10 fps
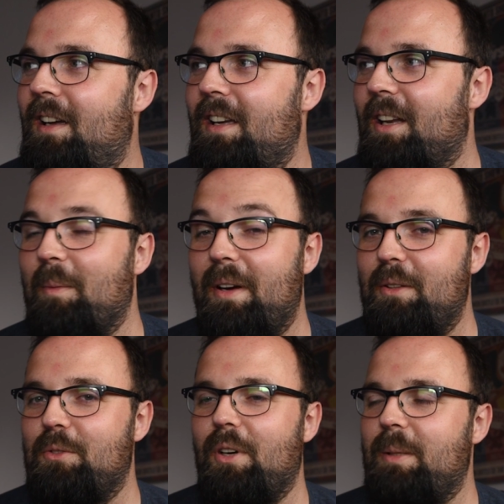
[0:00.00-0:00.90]
you know, I
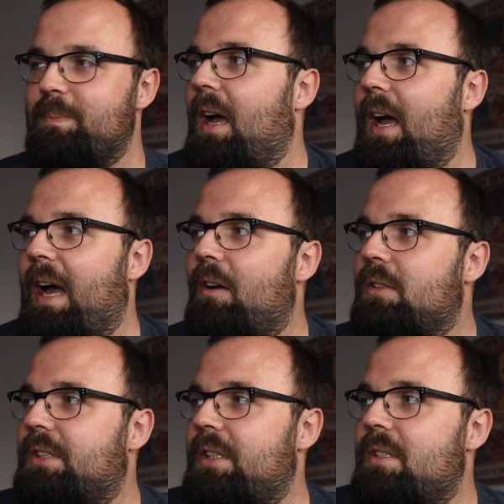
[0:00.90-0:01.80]
do try. How long
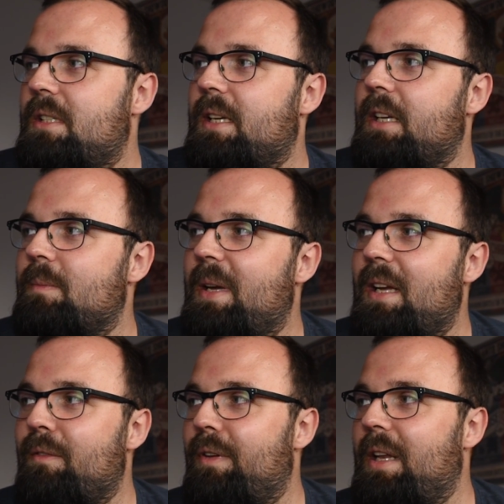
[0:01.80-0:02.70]
does it usually take to make
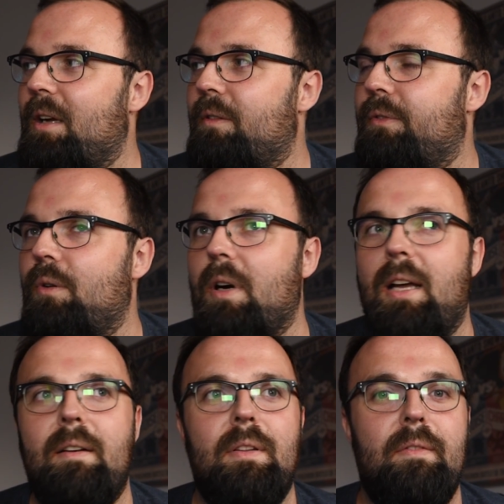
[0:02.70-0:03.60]
a video for a
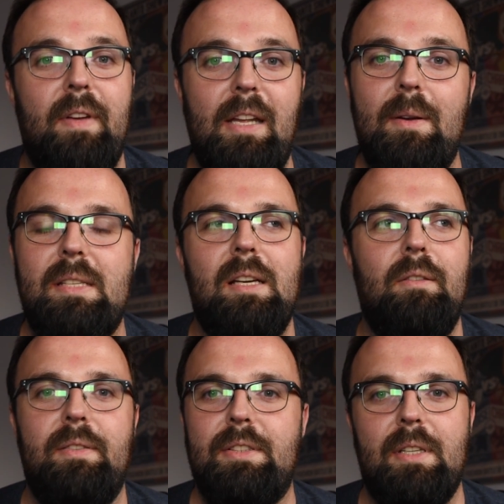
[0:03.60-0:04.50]
cover? The video
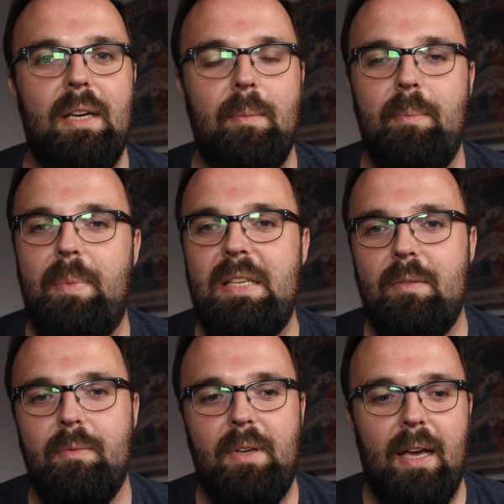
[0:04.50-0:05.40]
itself is a piece
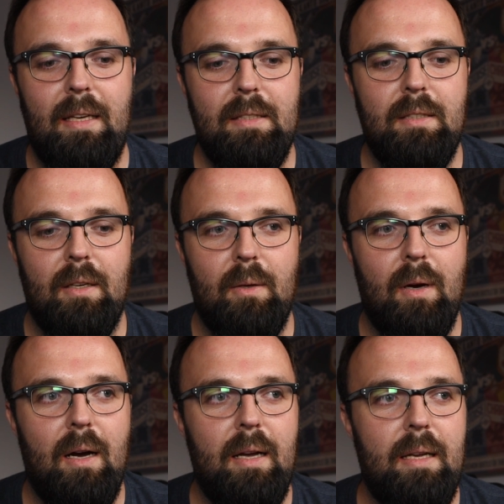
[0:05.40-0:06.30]
of cake. So
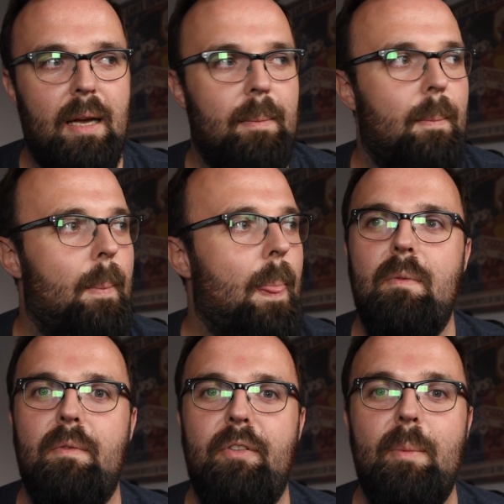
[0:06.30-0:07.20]

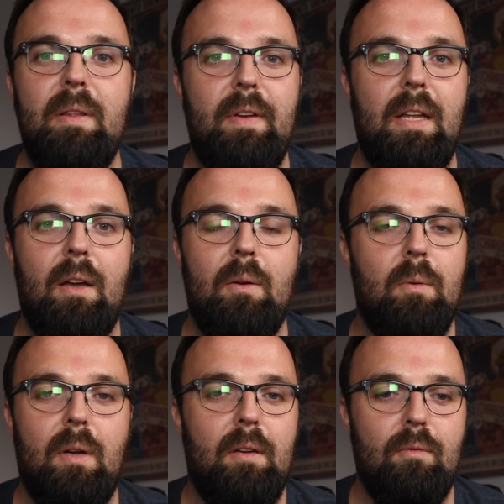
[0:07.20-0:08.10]
filming the
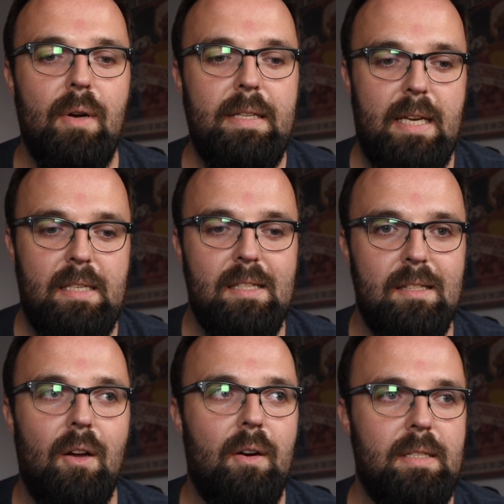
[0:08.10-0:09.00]
video really takes as
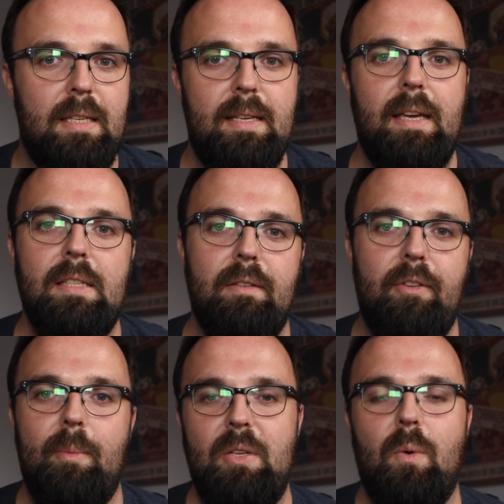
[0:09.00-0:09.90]
long as it takes to
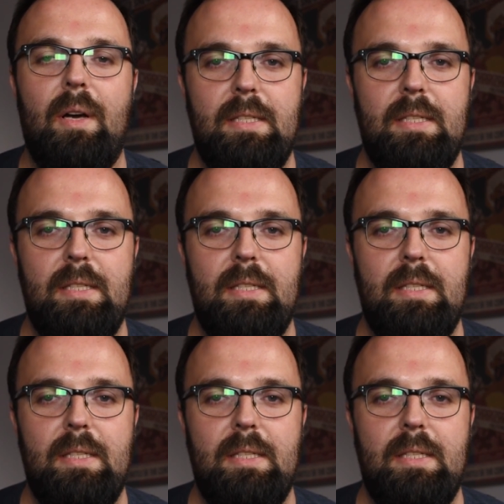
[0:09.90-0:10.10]
film each one,